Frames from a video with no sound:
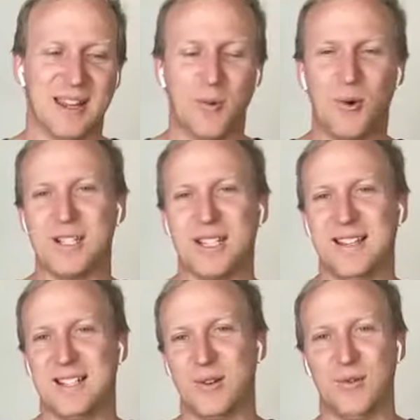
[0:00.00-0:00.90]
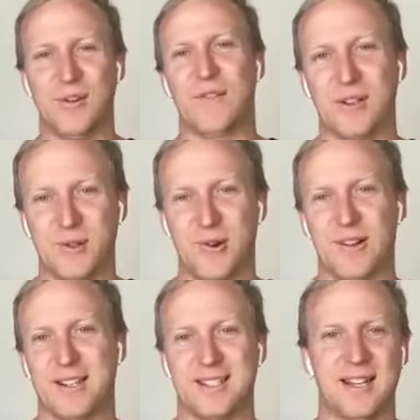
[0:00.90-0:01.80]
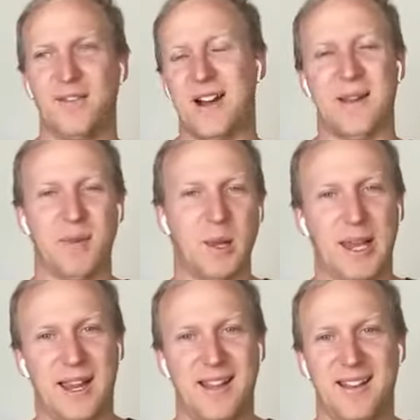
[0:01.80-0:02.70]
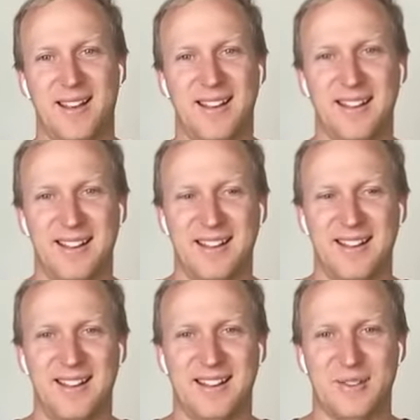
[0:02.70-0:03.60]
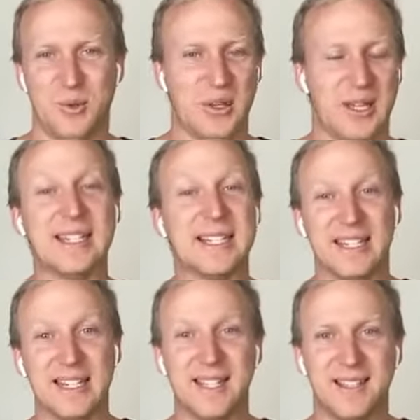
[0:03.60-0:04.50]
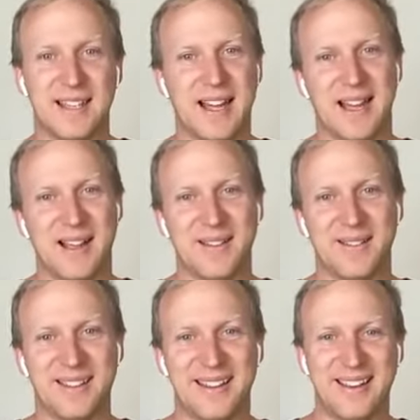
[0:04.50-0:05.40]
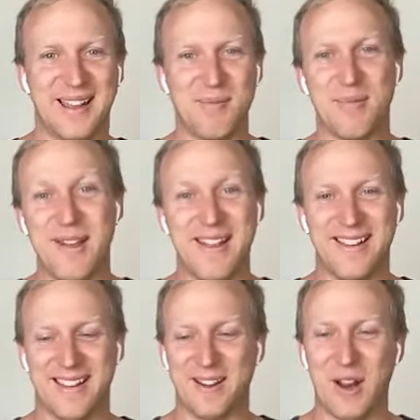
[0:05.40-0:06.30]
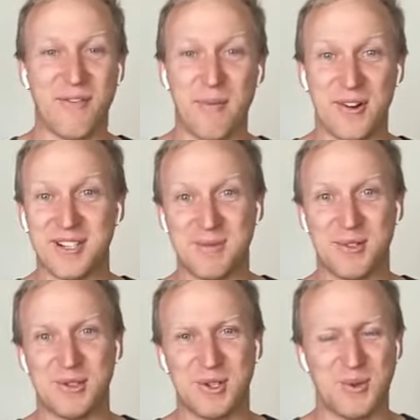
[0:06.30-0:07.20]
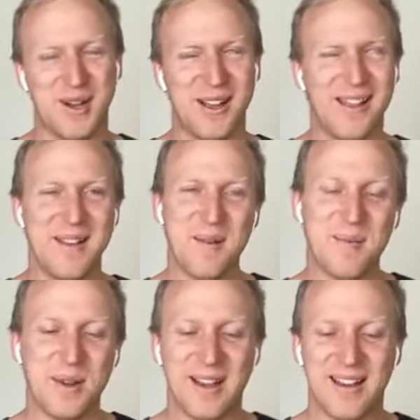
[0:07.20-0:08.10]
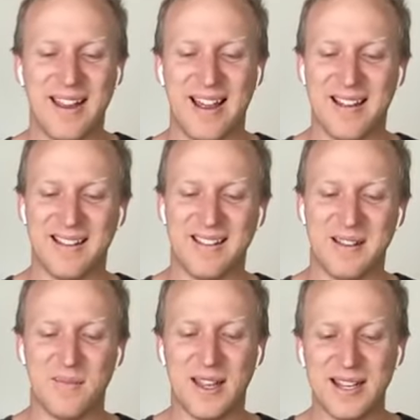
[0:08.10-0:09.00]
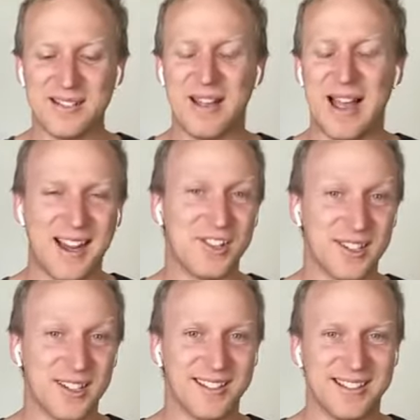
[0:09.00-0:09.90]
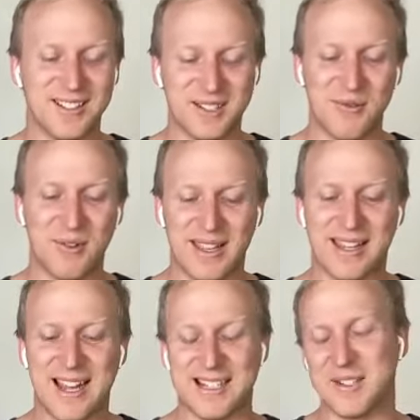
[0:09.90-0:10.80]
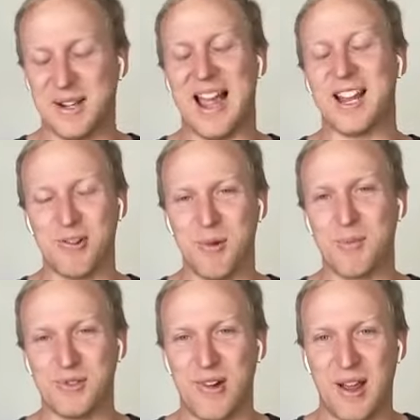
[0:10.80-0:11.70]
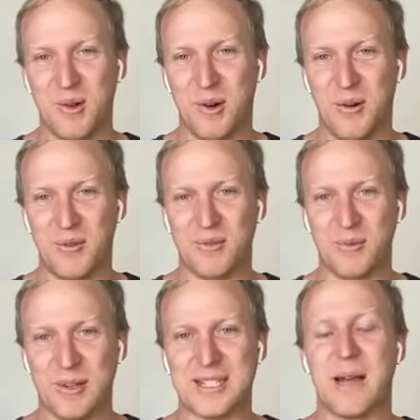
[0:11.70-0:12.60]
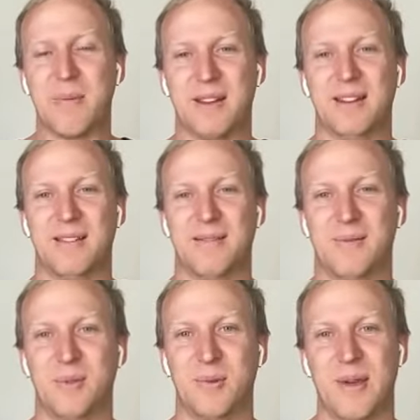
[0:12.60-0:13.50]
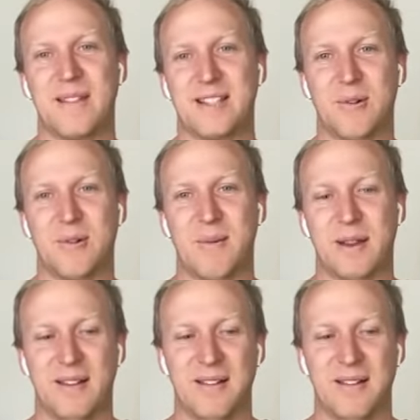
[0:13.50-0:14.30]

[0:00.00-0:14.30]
walks in, it's all very victorious, they divide up the land and it's all easy in that kind of a process with Joshua. But it doesn't actually, it's not really the case. It's not an accurate portrayal of what's happening throughout this story. I mean,